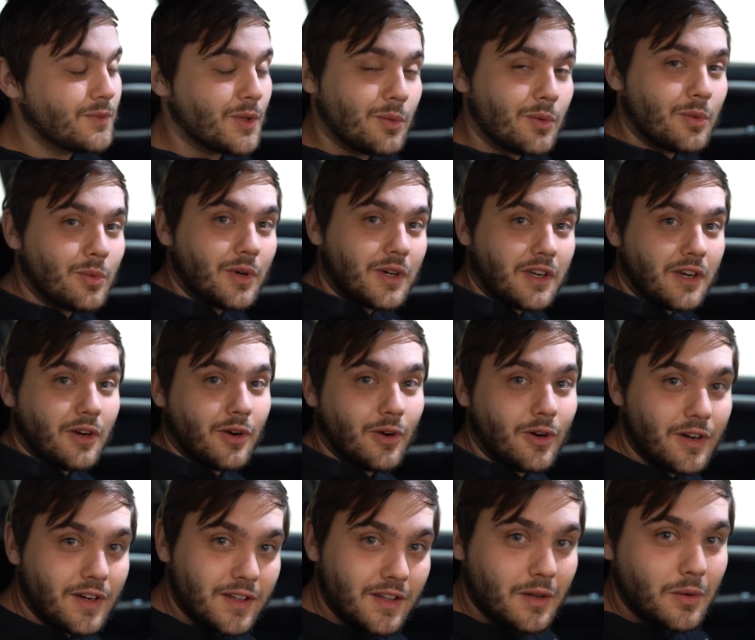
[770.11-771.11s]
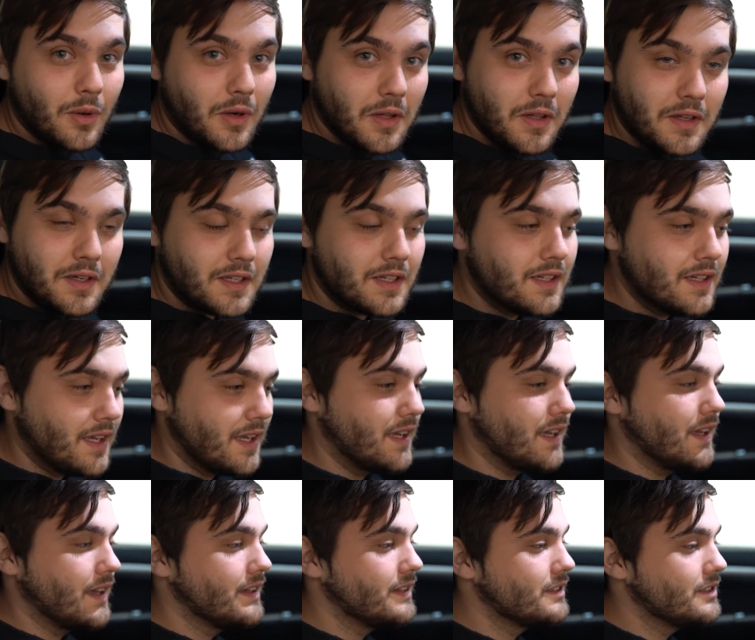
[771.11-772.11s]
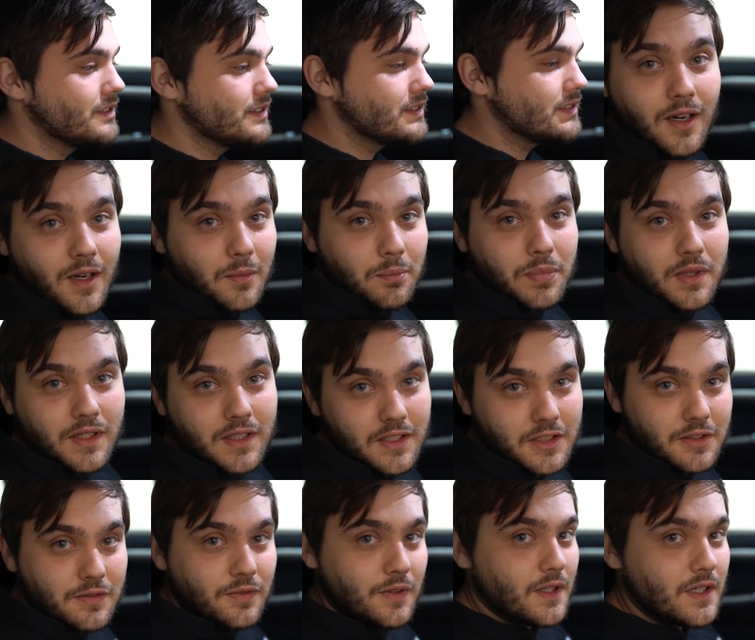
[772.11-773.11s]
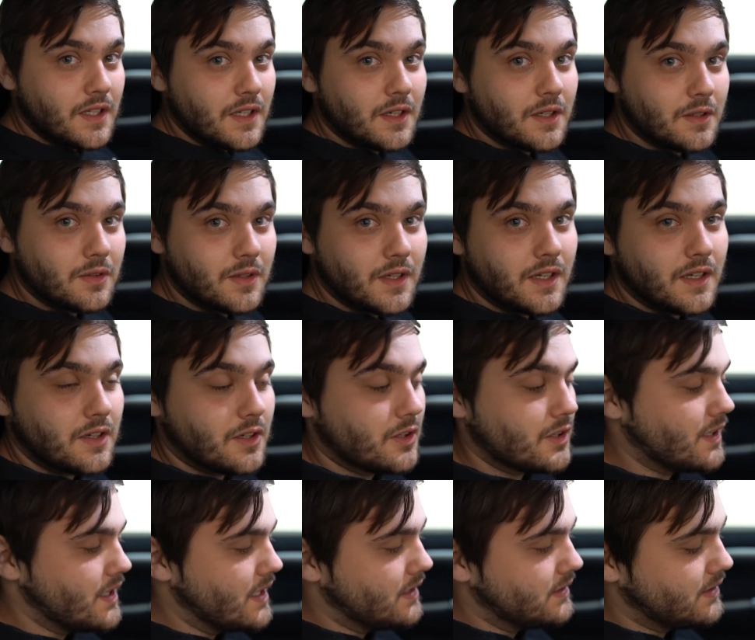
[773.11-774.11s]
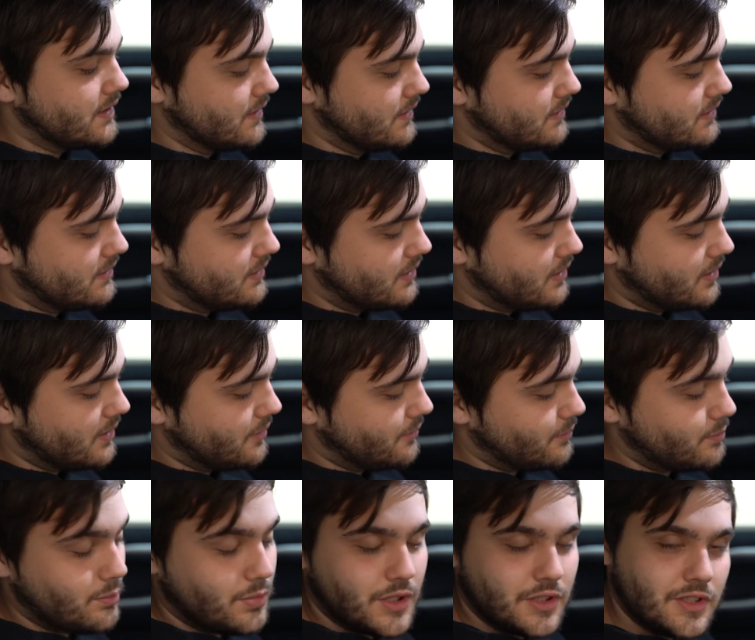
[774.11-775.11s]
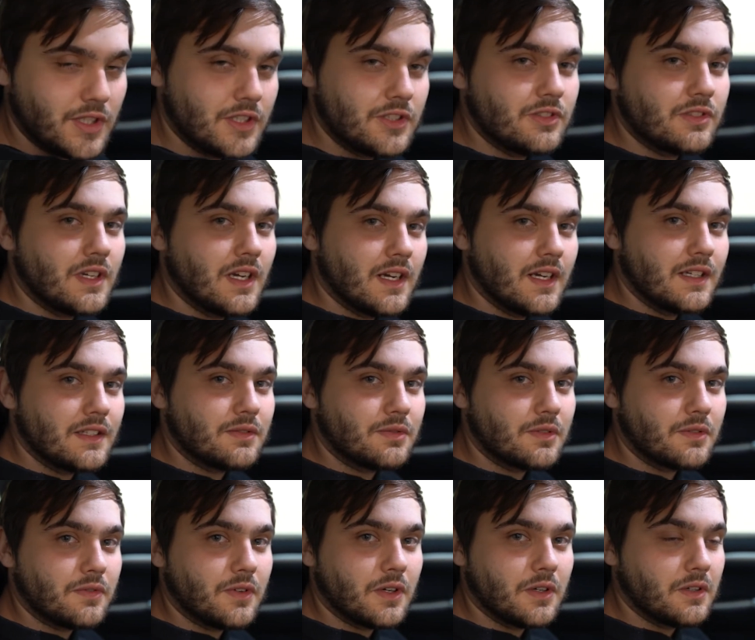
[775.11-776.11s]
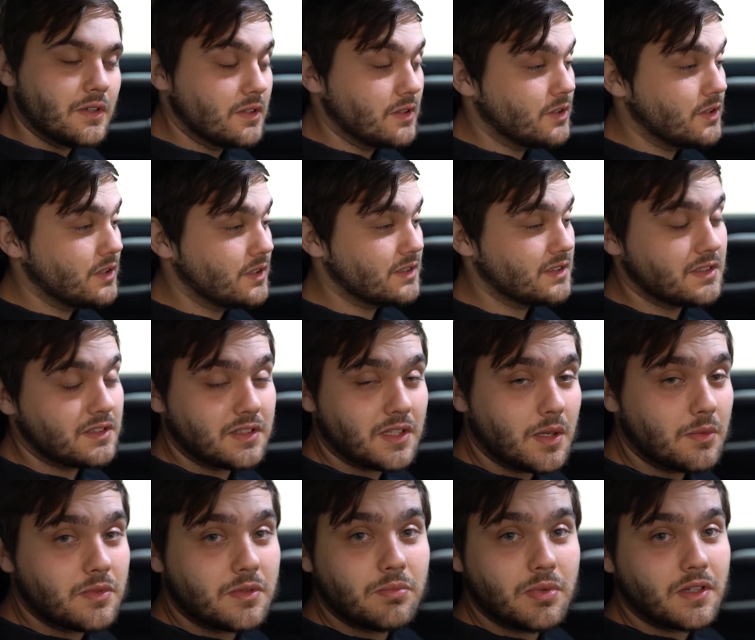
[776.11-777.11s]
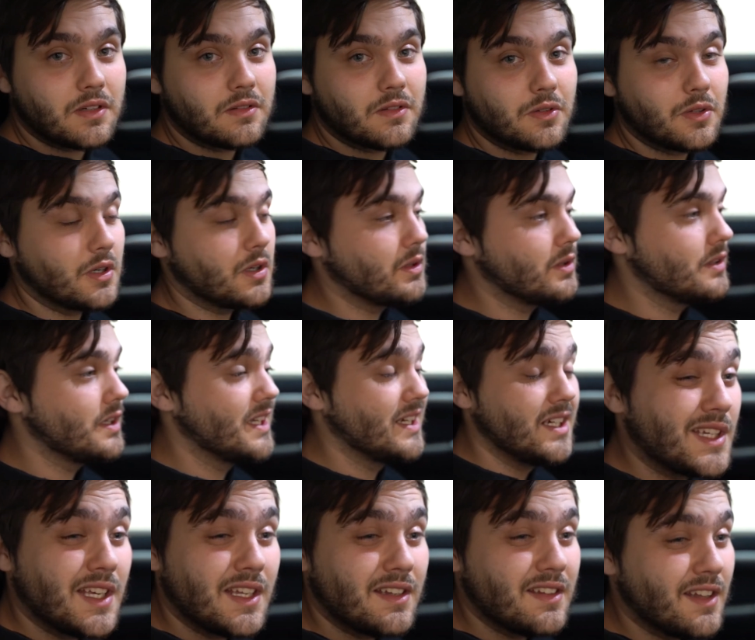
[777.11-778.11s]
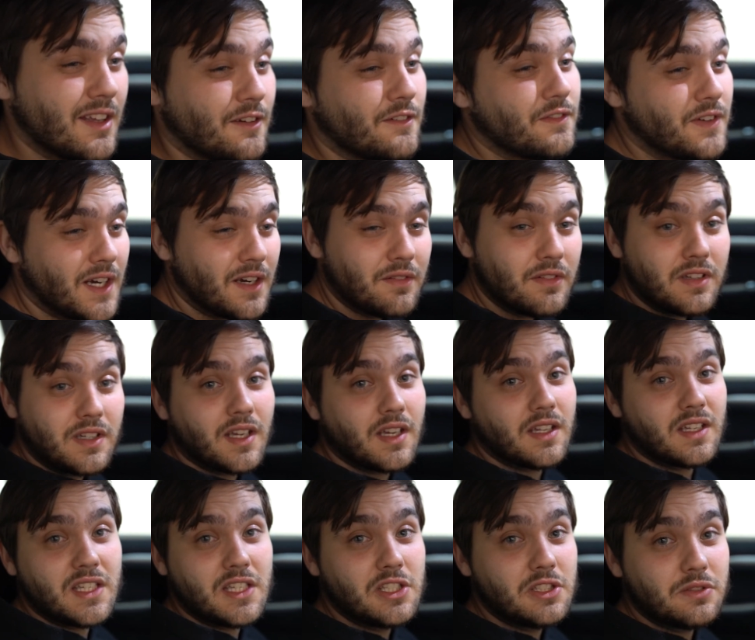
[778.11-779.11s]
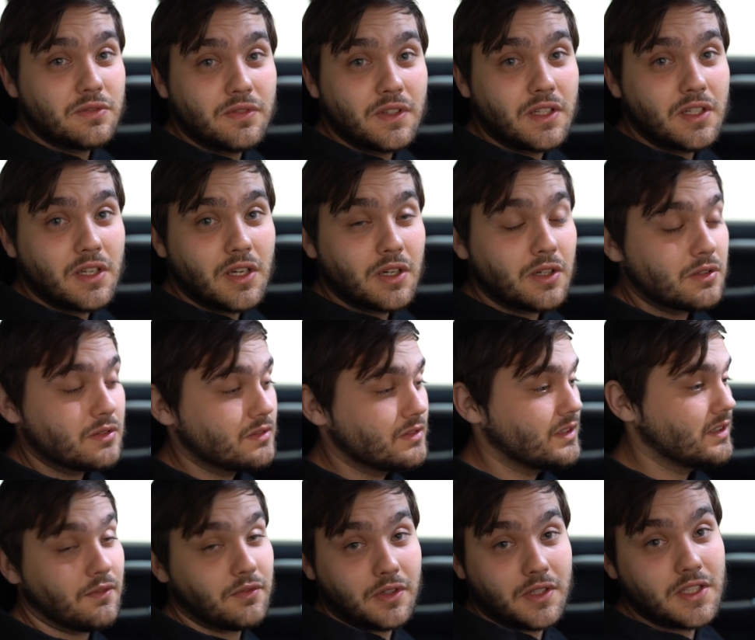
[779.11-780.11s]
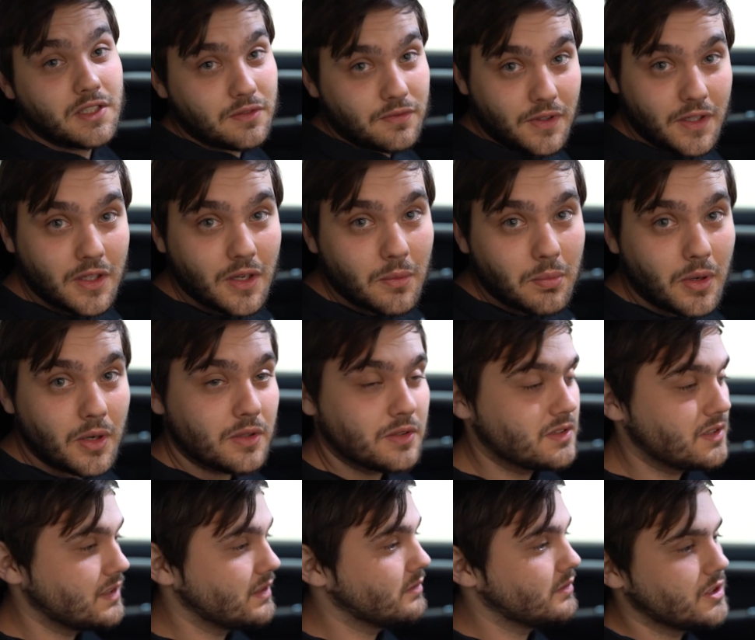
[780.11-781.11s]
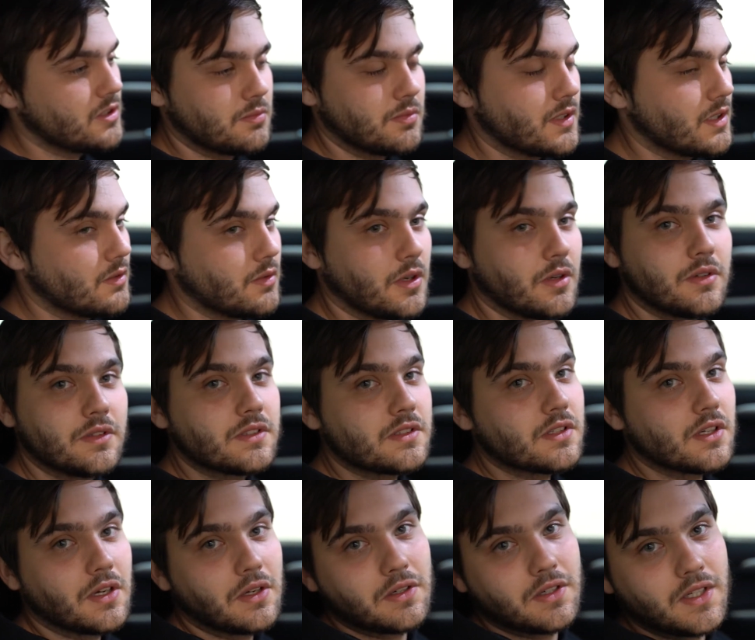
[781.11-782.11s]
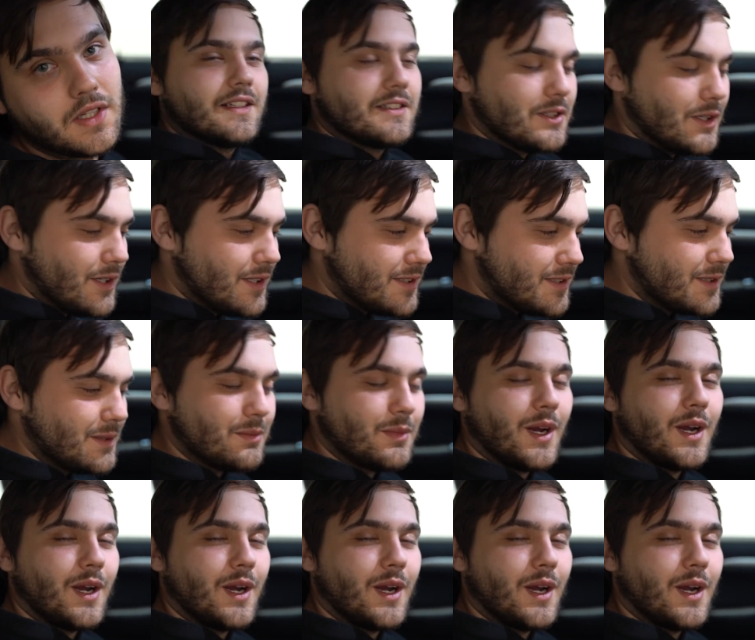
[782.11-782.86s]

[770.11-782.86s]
We're working hard on the quality and just upping each video and our content. So appreciate you guys for following along. The subs been growing, again, like 5 to 10 each video. After each video posting, we've just been growing, so it's awesome.